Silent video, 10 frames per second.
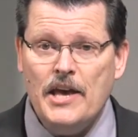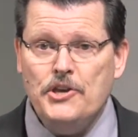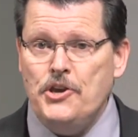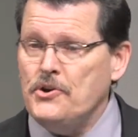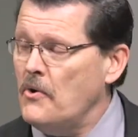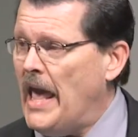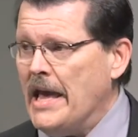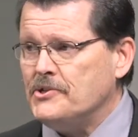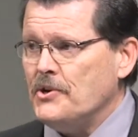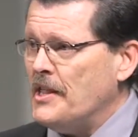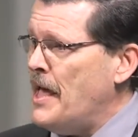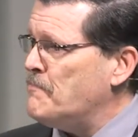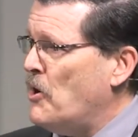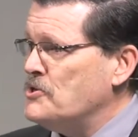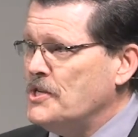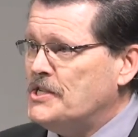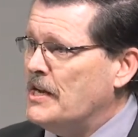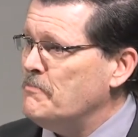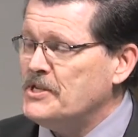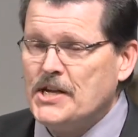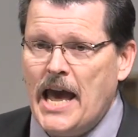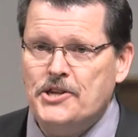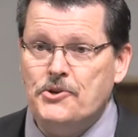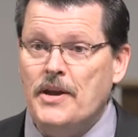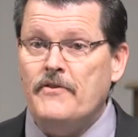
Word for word: You don't answer to that person sitting beside you,